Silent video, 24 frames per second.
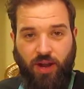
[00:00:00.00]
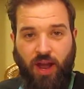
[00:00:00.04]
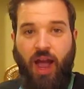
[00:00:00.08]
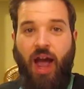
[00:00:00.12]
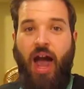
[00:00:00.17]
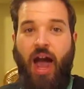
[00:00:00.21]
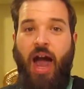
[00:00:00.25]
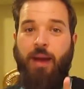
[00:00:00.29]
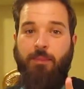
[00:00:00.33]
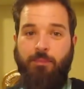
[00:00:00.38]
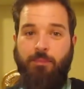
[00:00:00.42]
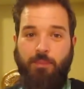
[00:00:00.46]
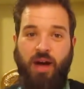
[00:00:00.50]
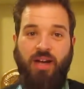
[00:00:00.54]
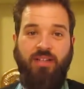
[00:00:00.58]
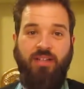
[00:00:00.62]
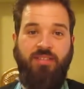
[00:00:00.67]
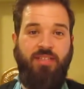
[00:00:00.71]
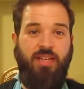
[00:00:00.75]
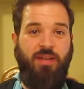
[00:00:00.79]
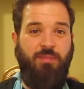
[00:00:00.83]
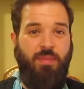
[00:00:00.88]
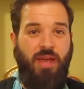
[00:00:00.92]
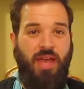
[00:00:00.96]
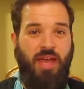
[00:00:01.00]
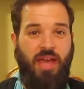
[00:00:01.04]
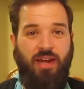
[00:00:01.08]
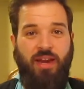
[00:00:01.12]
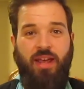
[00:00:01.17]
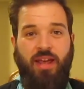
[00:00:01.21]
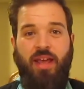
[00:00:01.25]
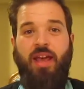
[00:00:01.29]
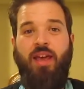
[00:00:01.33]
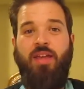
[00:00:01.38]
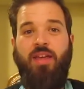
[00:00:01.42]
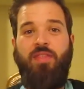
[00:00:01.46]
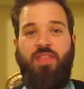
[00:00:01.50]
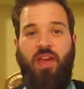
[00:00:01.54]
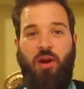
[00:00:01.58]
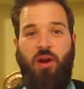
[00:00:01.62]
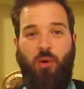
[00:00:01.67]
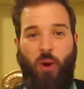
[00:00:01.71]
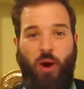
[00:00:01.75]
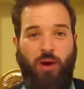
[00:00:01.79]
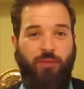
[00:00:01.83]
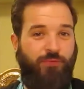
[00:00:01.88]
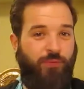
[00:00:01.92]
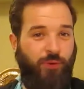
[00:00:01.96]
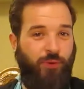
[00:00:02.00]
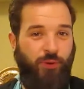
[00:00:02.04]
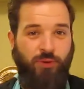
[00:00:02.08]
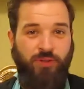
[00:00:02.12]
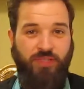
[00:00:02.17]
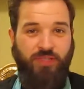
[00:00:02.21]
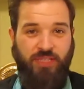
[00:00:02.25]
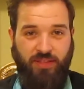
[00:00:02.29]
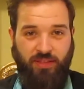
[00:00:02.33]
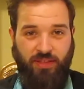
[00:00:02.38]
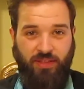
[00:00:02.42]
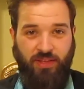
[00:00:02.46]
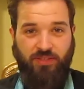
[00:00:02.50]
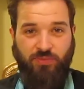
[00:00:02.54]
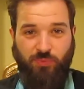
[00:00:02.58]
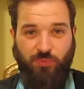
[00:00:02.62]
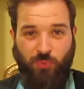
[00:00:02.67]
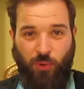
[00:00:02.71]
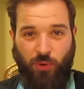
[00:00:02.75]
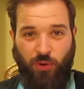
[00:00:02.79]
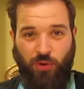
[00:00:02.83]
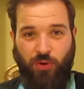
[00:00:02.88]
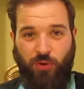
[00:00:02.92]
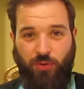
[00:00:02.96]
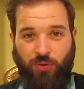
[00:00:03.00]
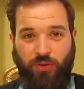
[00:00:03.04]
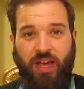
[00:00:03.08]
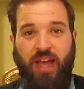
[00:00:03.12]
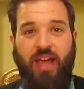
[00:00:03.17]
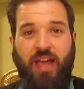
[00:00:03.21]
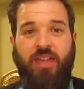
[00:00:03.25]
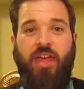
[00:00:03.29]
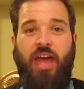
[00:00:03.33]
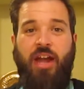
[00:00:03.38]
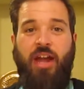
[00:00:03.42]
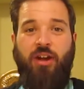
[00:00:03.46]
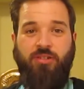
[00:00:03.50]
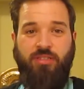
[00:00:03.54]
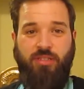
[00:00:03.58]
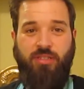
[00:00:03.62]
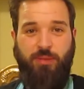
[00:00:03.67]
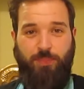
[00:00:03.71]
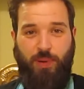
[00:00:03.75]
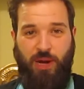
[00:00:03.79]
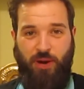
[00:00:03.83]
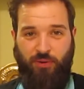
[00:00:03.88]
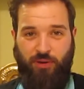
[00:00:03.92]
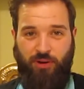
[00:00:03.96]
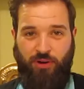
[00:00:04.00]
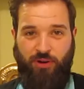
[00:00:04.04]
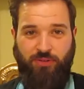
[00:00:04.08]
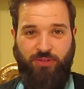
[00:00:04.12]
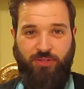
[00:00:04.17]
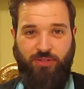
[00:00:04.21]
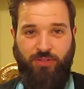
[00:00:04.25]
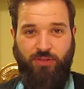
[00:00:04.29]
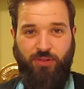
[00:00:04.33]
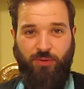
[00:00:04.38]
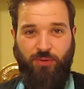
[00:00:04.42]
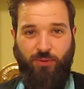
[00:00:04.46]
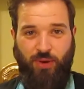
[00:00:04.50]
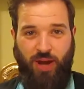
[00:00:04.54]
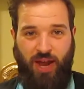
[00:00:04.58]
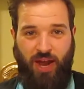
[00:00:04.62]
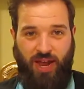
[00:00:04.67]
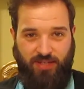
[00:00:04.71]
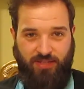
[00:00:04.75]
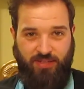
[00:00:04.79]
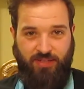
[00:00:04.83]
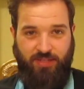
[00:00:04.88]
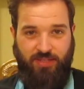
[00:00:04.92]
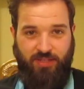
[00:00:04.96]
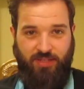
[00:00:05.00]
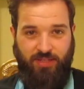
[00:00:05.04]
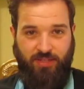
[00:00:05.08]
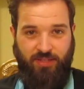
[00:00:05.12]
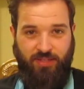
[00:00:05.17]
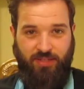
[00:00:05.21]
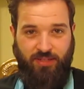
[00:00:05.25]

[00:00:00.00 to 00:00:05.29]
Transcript: I must admit there are foods in this world that are superior to the rest.